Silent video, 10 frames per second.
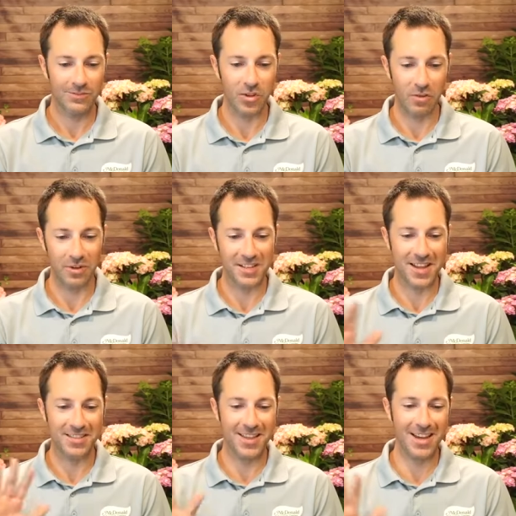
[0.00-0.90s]
So everybody's
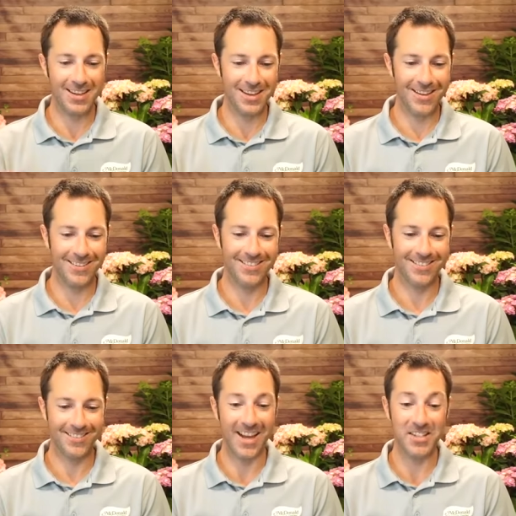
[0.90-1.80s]
saying, thank you.
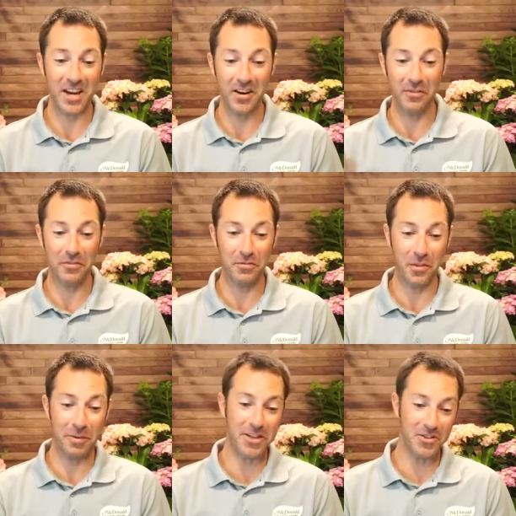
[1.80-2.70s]
Thanks heading over for
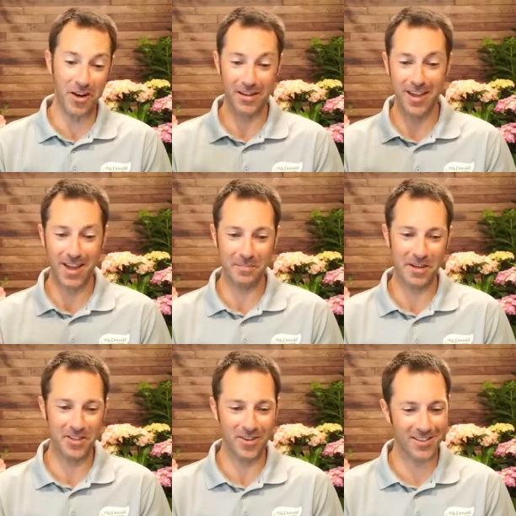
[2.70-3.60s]
the peach truck. Yeah, the
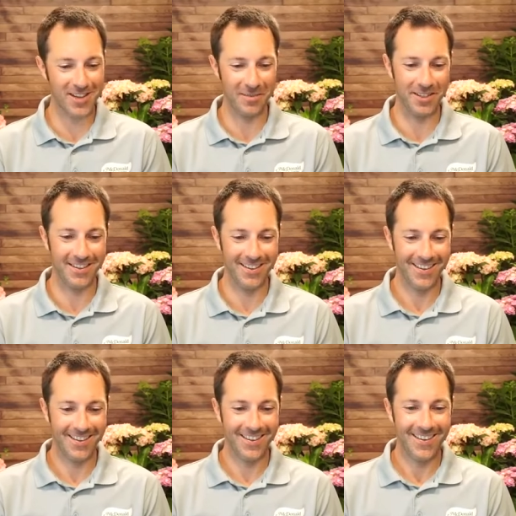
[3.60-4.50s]
peach truck's coming.
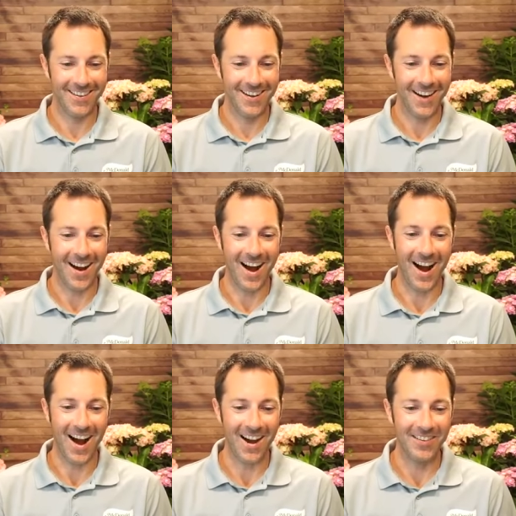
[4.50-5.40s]

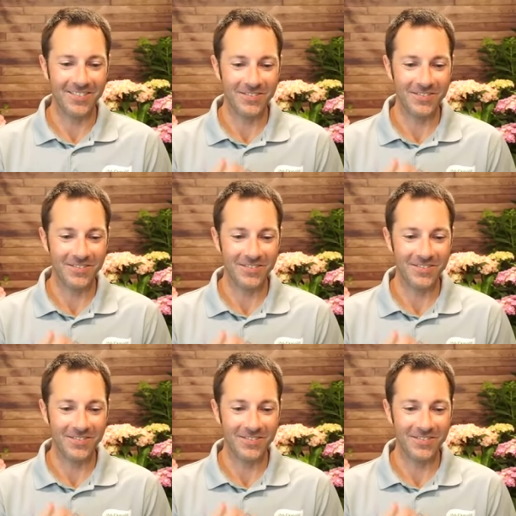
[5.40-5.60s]
Uh,